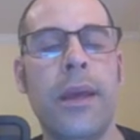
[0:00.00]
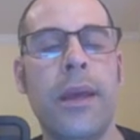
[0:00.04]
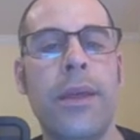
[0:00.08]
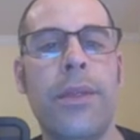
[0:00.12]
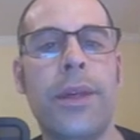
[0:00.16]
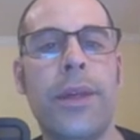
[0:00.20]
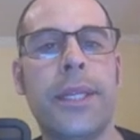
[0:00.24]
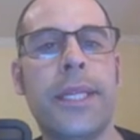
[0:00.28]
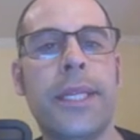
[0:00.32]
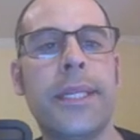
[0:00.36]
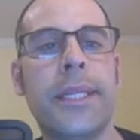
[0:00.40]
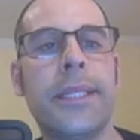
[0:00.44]

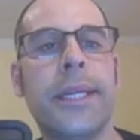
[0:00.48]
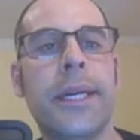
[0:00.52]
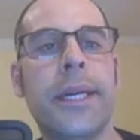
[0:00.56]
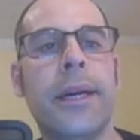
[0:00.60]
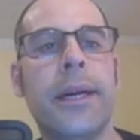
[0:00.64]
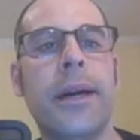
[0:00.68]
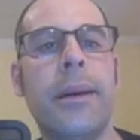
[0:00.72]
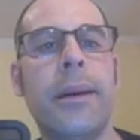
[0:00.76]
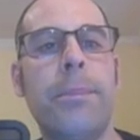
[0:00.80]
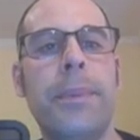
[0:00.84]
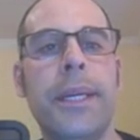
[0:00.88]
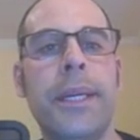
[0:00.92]
This is the
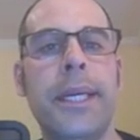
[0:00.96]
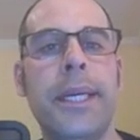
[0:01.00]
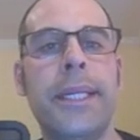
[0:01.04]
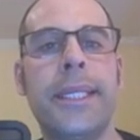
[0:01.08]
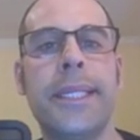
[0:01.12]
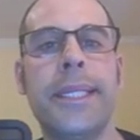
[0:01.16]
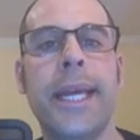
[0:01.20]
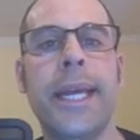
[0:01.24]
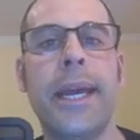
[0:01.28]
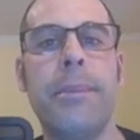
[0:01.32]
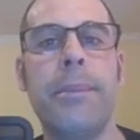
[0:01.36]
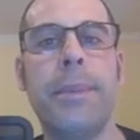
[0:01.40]
company's
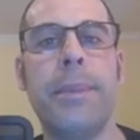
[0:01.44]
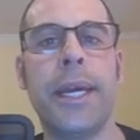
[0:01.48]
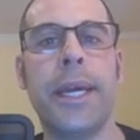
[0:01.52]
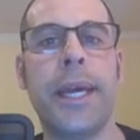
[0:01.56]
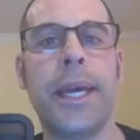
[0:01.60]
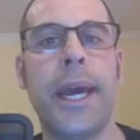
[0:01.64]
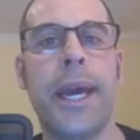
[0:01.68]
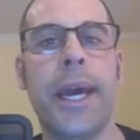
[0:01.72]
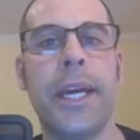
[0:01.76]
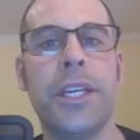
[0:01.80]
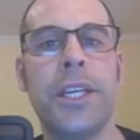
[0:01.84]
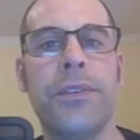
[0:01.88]
statement of
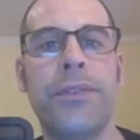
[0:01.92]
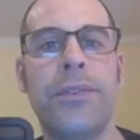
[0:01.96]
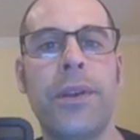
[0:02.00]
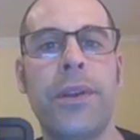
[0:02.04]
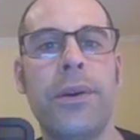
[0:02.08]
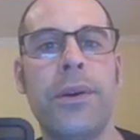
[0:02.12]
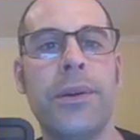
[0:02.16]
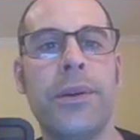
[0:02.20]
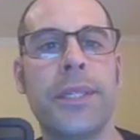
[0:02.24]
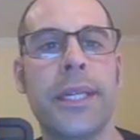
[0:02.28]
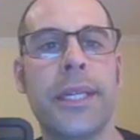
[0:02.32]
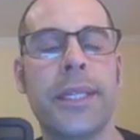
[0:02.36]
cash
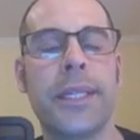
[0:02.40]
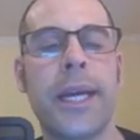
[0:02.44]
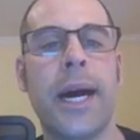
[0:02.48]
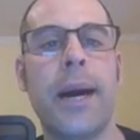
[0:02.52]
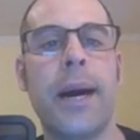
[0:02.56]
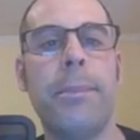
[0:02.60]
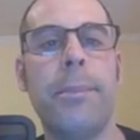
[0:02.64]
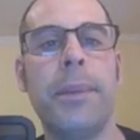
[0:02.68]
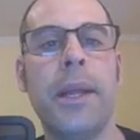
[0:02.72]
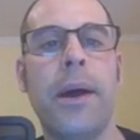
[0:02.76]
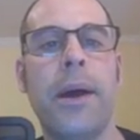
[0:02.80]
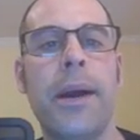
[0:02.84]
flows. The
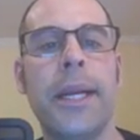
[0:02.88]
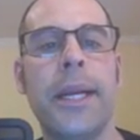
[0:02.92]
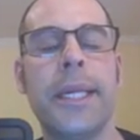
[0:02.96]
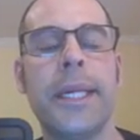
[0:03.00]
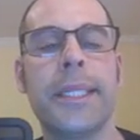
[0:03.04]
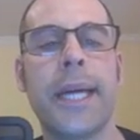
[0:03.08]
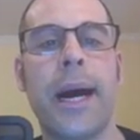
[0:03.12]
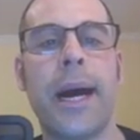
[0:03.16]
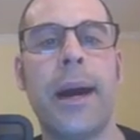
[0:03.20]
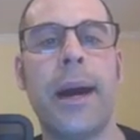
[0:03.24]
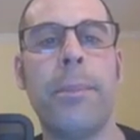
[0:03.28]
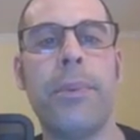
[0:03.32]
top line
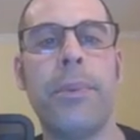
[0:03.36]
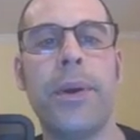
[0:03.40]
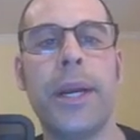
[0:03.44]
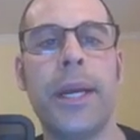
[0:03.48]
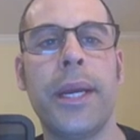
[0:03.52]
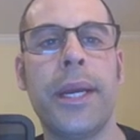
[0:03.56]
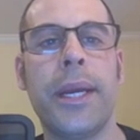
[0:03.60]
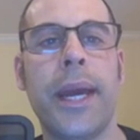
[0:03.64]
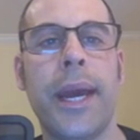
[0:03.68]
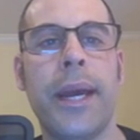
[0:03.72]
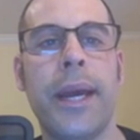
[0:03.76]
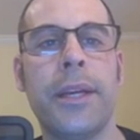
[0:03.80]
is
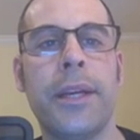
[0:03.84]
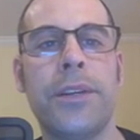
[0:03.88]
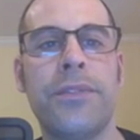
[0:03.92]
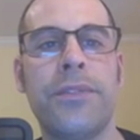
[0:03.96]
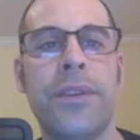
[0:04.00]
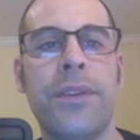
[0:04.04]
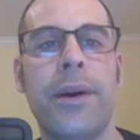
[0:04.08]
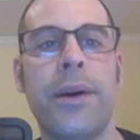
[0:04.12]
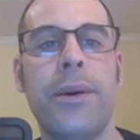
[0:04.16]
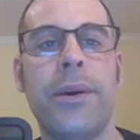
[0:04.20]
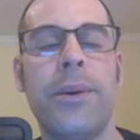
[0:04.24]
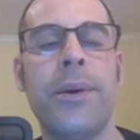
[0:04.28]
operating cash
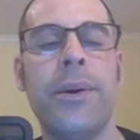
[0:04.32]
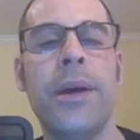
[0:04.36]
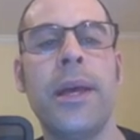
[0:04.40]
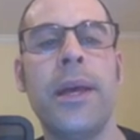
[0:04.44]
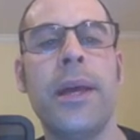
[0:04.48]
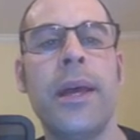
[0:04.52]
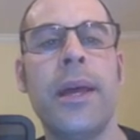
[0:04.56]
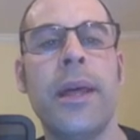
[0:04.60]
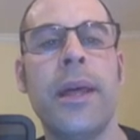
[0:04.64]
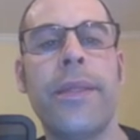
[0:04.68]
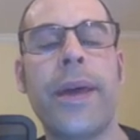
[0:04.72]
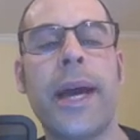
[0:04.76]
flow,
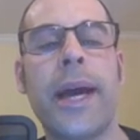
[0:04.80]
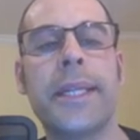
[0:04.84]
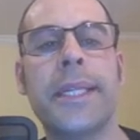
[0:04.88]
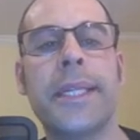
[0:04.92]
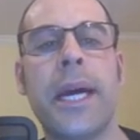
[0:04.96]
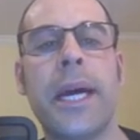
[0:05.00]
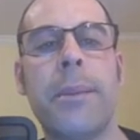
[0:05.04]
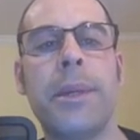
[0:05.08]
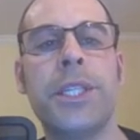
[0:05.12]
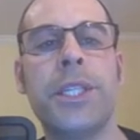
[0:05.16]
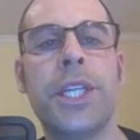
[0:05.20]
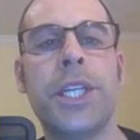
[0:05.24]
that's
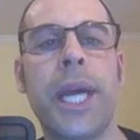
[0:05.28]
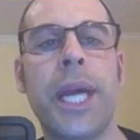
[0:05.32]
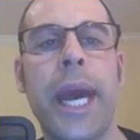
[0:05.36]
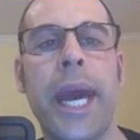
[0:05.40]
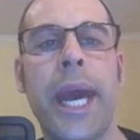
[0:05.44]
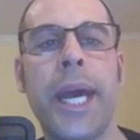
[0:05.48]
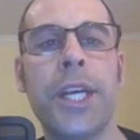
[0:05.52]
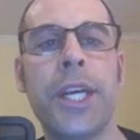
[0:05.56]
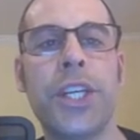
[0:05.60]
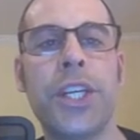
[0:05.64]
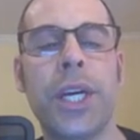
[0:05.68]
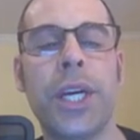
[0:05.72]
how much
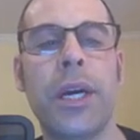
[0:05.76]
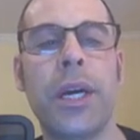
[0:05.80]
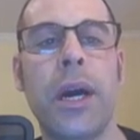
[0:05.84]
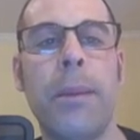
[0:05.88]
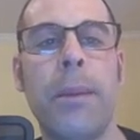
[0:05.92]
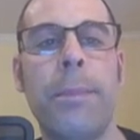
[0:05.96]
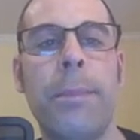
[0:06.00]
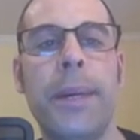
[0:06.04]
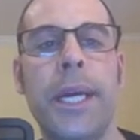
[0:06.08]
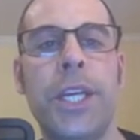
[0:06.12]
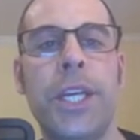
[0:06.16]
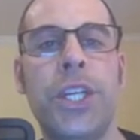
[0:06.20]
cash a
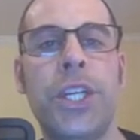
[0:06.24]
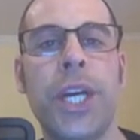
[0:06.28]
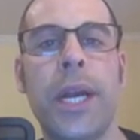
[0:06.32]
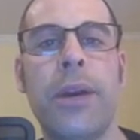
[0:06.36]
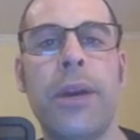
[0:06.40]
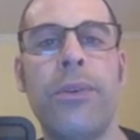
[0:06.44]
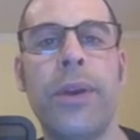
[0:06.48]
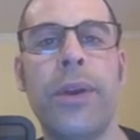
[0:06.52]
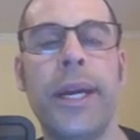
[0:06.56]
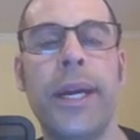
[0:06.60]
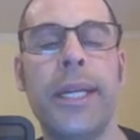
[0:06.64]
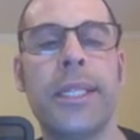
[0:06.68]
company
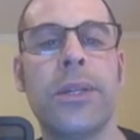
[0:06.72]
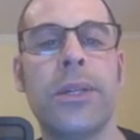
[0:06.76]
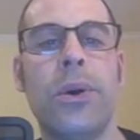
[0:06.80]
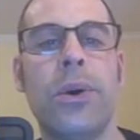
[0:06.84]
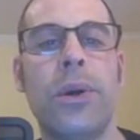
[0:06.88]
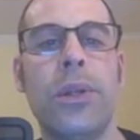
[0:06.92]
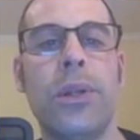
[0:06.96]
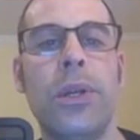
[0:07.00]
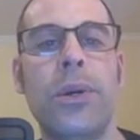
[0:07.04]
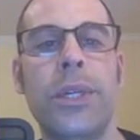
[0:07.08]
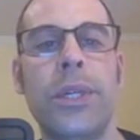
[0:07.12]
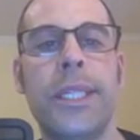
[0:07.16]
generates
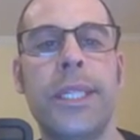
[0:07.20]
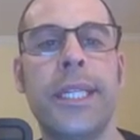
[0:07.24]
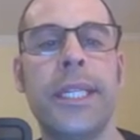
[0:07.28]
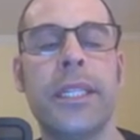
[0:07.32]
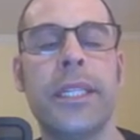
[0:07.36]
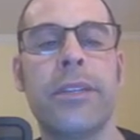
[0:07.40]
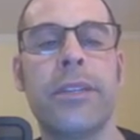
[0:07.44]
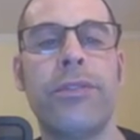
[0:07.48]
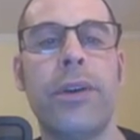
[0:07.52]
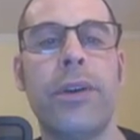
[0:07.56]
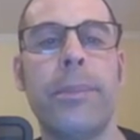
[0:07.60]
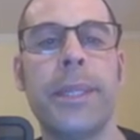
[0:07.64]
or
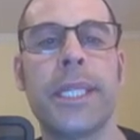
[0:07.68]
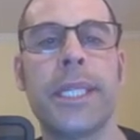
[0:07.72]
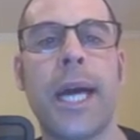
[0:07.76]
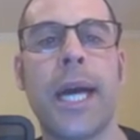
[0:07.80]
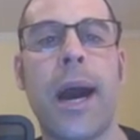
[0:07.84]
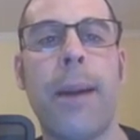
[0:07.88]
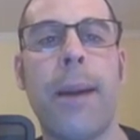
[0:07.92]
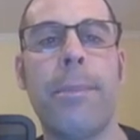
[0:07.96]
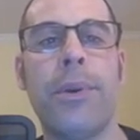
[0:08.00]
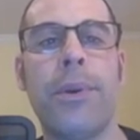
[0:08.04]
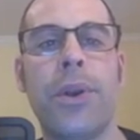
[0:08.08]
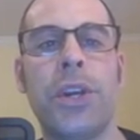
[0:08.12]
loses from its
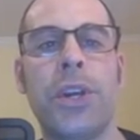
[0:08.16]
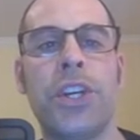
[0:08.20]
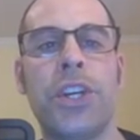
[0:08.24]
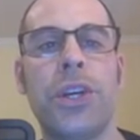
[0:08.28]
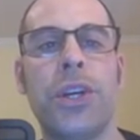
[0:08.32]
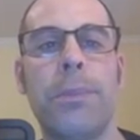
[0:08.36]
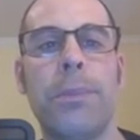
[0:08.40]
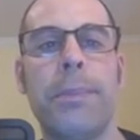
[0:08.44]
operational